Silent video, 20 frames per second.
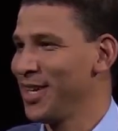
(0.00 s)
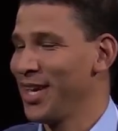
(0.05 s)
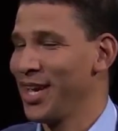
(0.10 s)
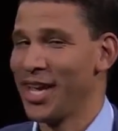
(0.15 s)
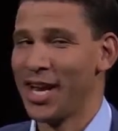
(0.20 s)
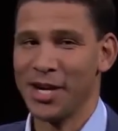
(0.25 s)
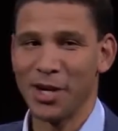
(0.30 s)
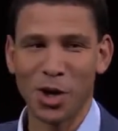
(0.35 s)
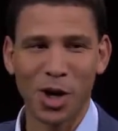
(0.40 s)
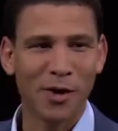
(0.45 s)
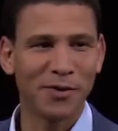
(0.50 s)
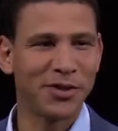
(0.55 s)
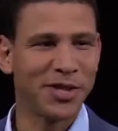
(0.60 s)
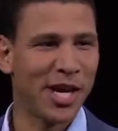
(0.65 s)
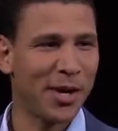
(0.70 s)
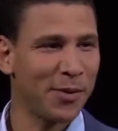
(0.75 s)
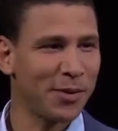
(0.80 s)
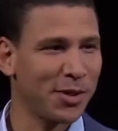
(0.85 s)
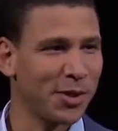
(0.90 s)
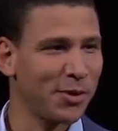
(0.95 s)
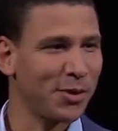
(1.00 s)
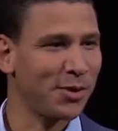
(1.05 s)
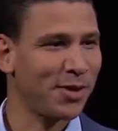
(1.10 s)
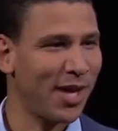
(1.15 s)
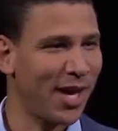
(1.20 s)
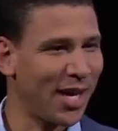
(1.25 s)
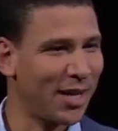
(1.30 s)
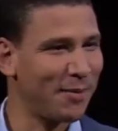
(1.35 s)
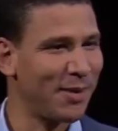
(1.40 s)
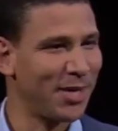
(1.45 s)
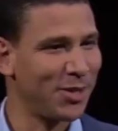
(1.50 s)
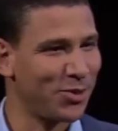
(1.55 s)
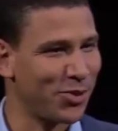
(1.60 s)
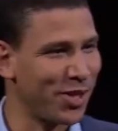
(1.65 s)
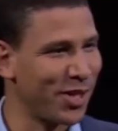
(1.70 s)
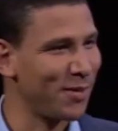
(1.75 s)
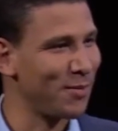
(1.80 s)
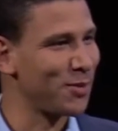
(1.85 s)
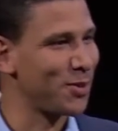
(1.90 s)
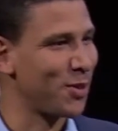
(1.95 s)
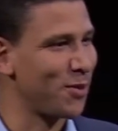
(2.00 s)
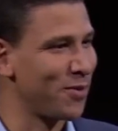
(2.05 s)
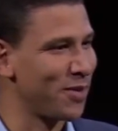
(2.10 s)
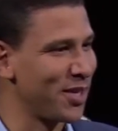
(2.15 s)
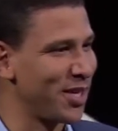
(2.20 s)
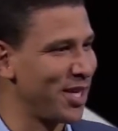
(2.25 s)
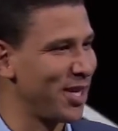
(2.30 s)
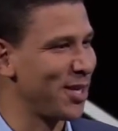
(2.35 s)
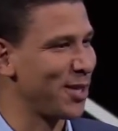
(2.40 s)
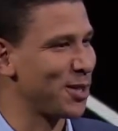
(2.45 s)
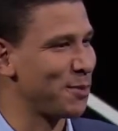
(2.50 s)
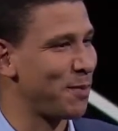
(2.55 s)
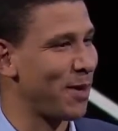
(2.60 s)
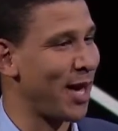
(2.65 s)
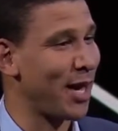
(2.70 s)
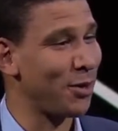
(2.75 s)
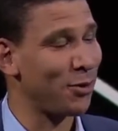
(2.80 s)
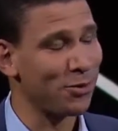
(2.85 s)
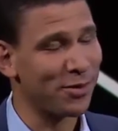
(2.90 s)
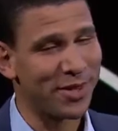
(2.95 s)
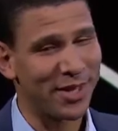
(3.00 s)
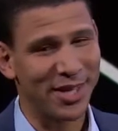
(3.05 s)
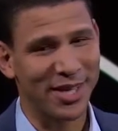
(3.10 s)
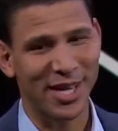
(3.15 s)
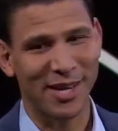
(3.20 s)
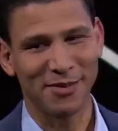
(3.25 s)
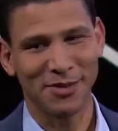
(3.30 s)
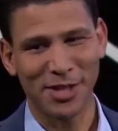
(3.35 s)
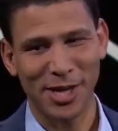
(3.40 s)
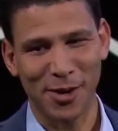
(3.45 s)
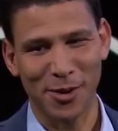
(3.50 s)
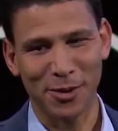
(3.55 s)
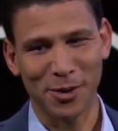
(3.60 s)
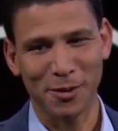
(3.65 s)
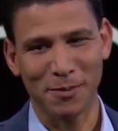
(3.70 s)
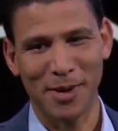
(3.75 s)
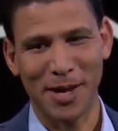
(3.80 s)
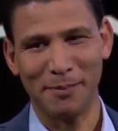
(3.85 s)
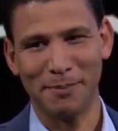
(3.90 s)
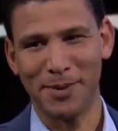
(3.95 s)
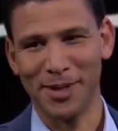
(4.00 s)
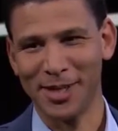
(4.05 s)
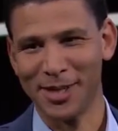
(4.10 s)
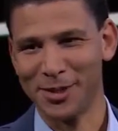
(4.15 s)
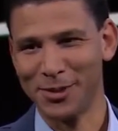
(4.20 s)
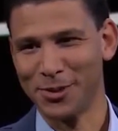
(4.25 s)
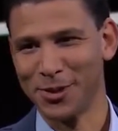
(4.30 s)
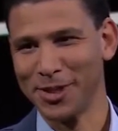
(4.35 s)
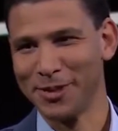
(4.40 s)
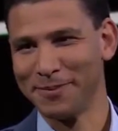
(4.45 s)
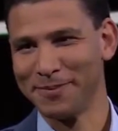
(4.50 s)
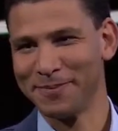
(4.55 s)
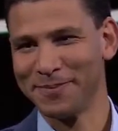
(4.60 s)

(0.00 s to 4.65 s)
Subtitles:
And I know I've shared with you a lot of my dreams over the years, but I don't think I've shared with you my biggest dream.